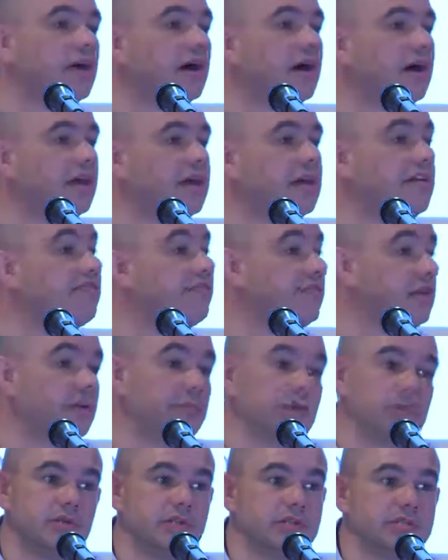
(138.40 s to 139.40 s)
by IFLA,
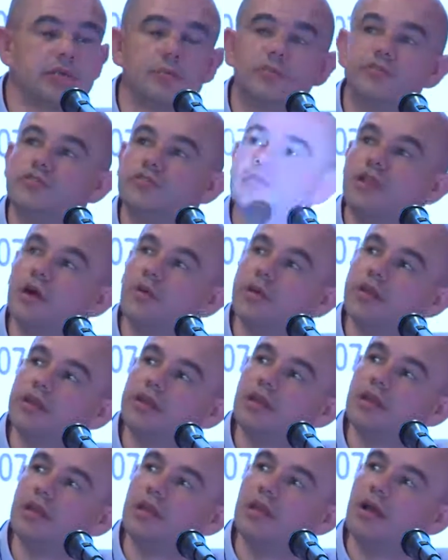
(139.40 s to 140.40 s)
maybe some of you know it,
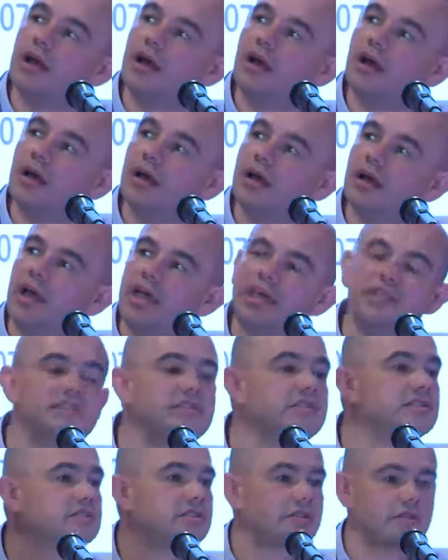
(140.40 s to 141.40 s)
uh, eight
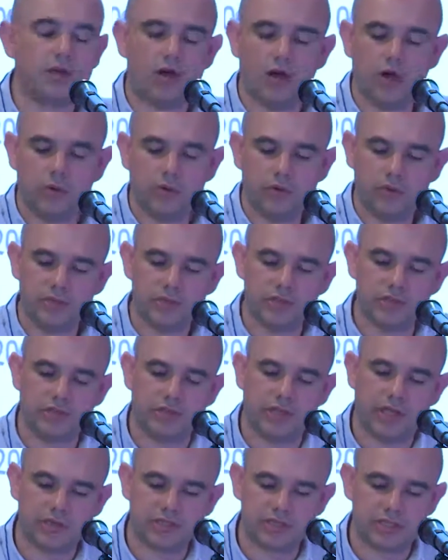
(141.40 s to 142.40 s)
years ago in
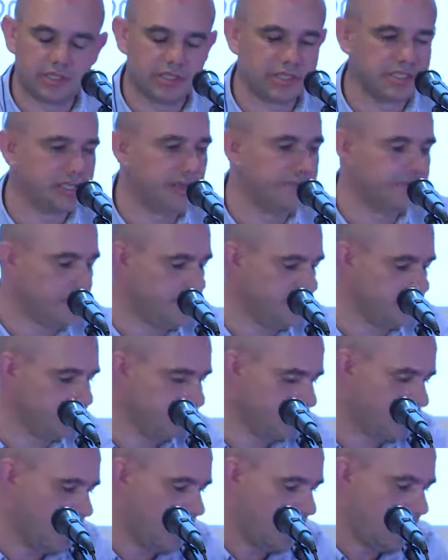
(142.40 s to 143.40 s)
2007.
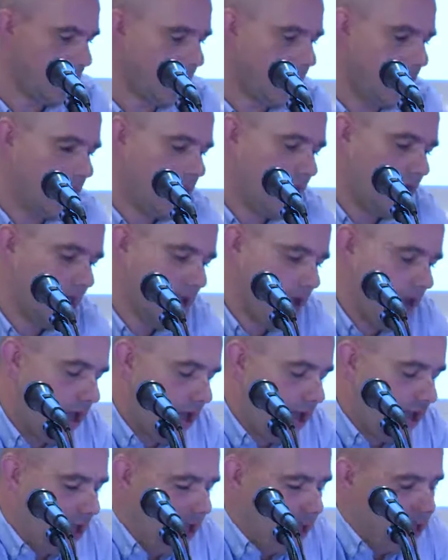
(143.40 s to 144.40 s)

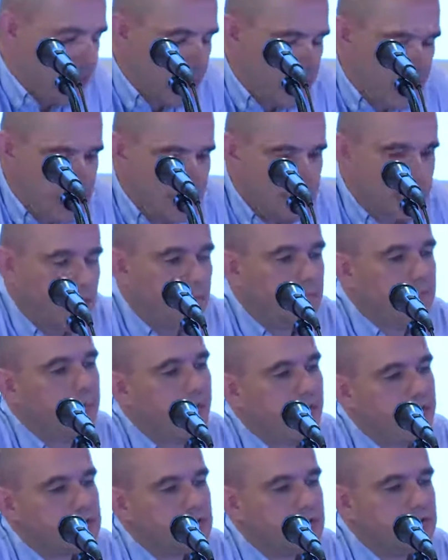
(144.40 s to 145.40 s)
And then,
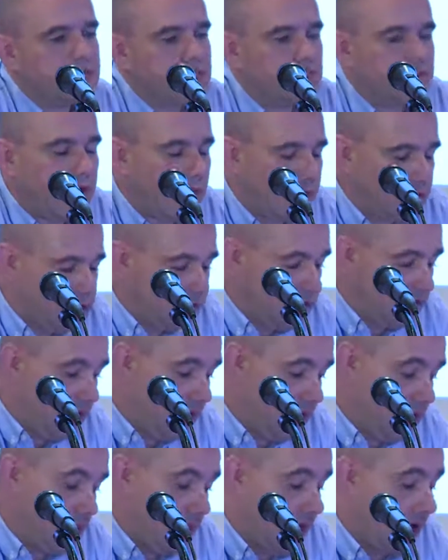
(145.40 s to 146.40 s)
based on the
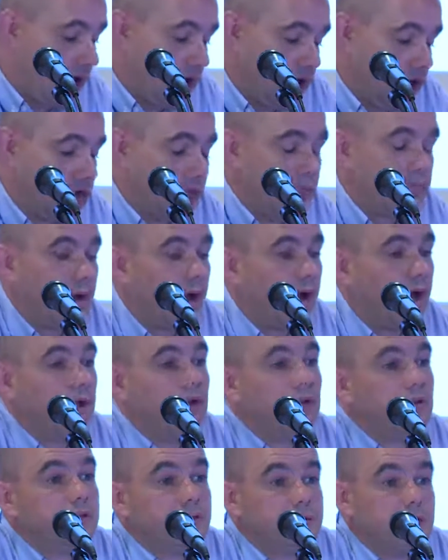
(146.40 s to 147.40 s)
directory, I
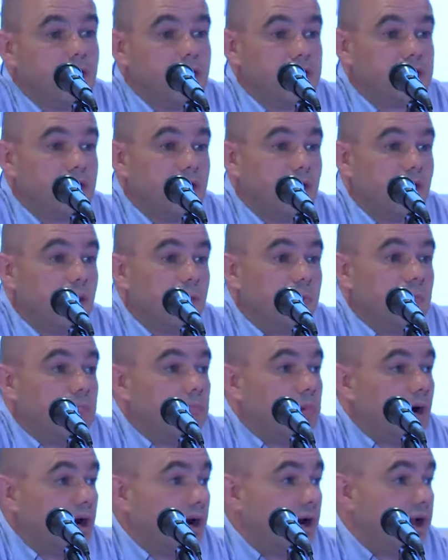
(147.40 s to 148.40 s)
compile all the data
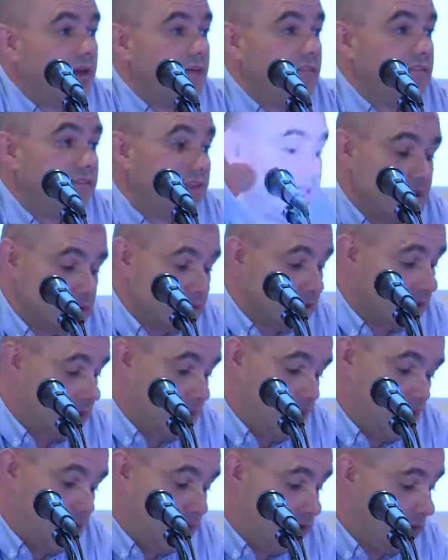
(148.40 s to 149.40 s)
by
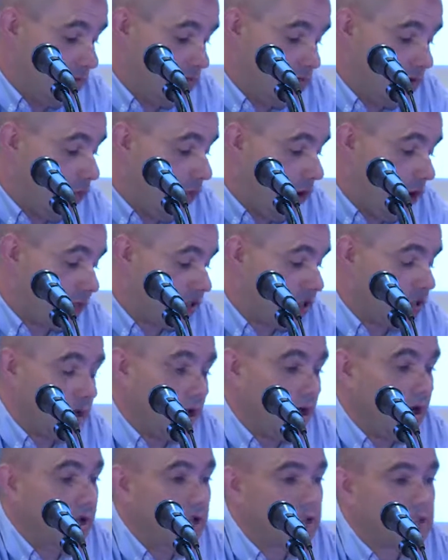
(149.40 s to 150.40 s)
visiting the
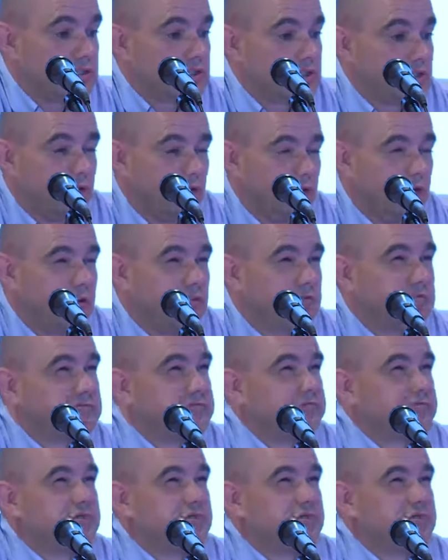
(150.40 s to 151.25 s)
websites of